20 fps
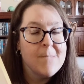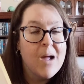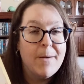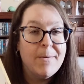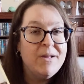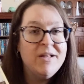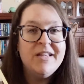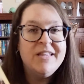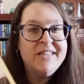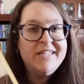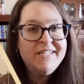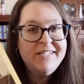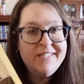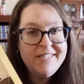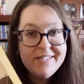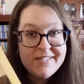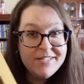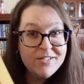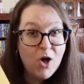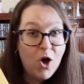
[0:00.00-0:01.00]
I mean,
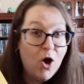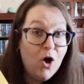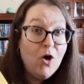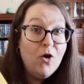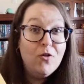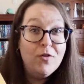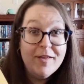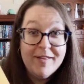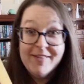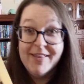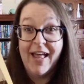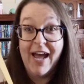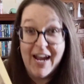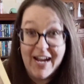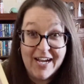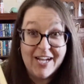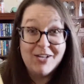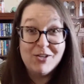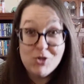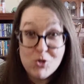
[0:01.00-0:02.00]
this is all in
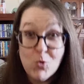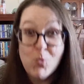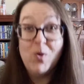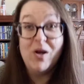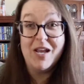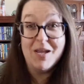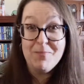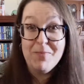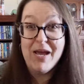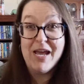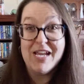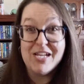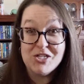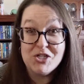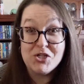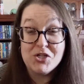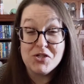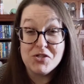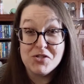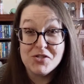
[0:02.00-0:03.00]
like 20
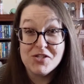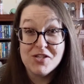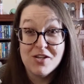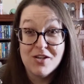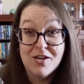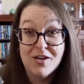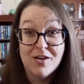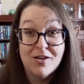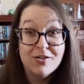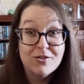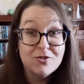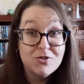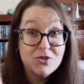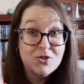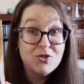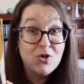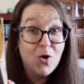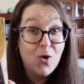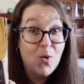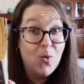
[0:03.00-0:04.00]
pages.
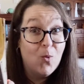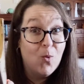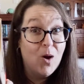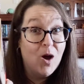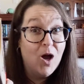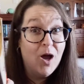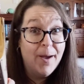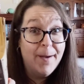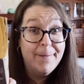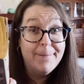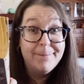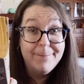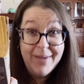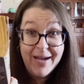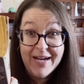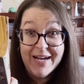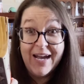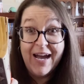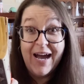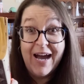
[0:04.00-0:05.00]
So,
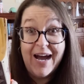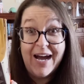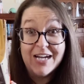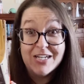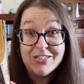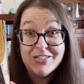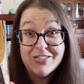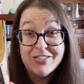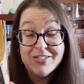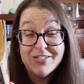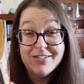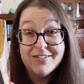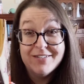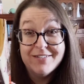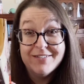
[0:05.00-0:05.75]
my gosh.